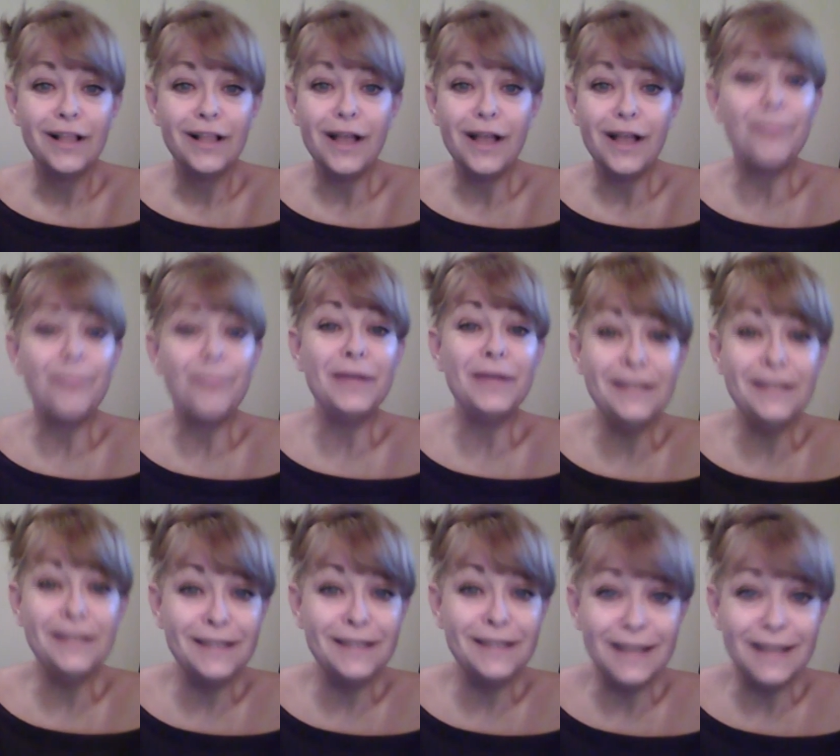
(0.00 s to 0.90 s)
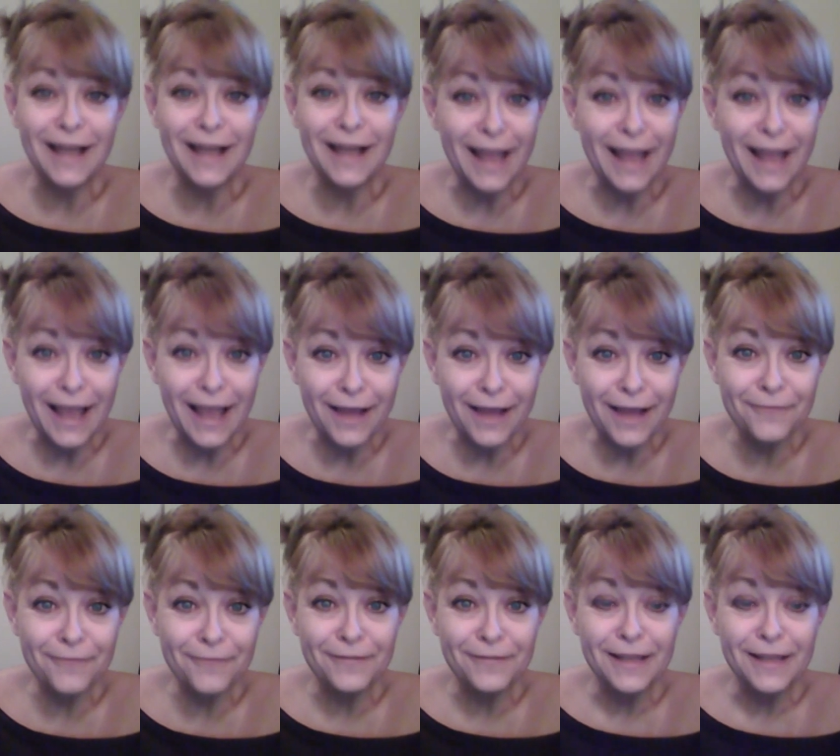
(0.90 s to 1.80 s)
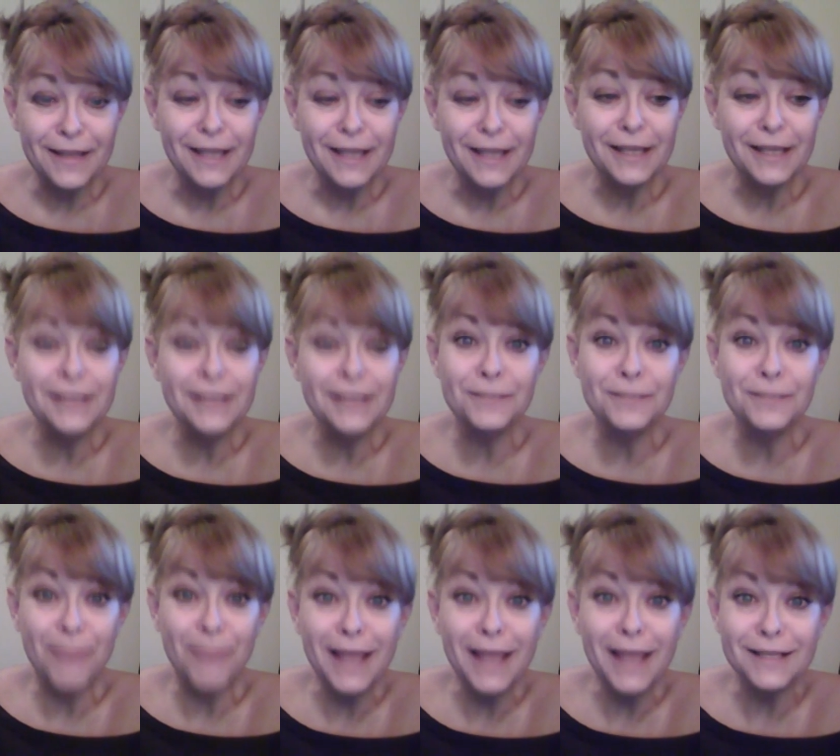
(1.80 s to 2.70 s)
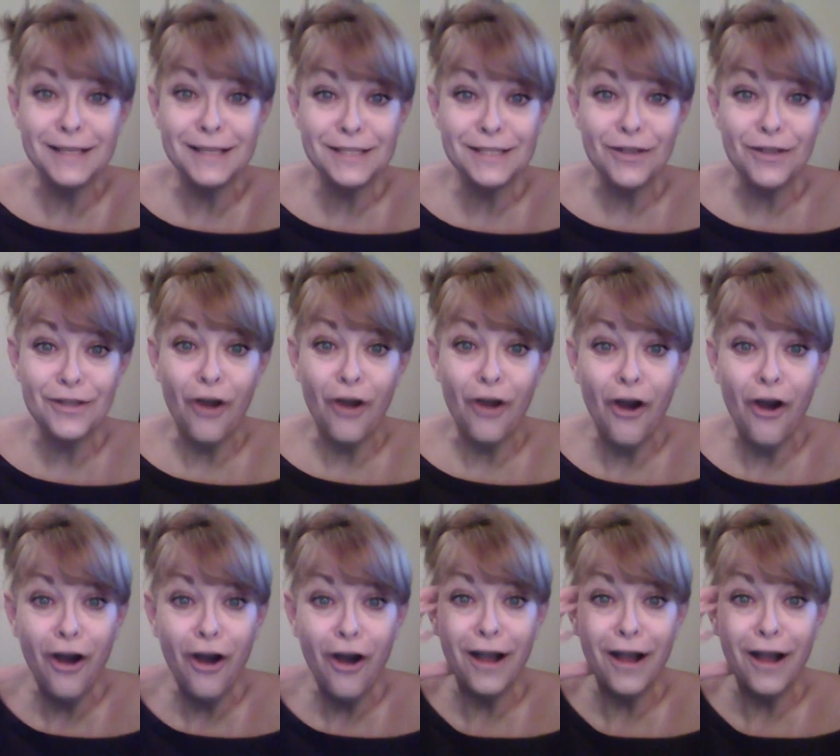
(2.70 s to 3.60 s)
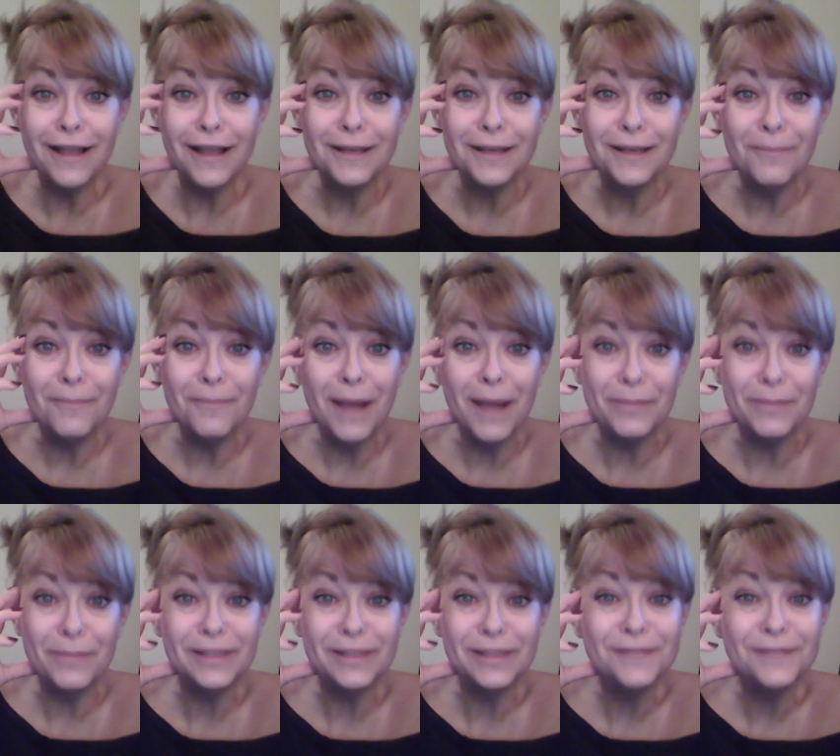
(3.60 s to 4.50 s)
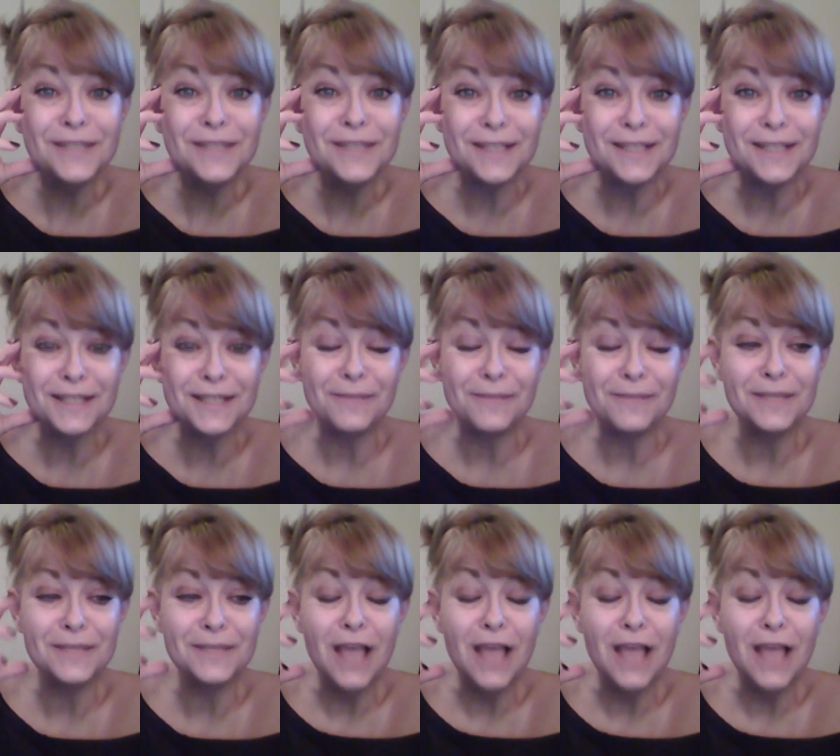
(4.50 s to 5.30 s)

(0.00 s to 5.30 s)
opinion that I have is based on my belief system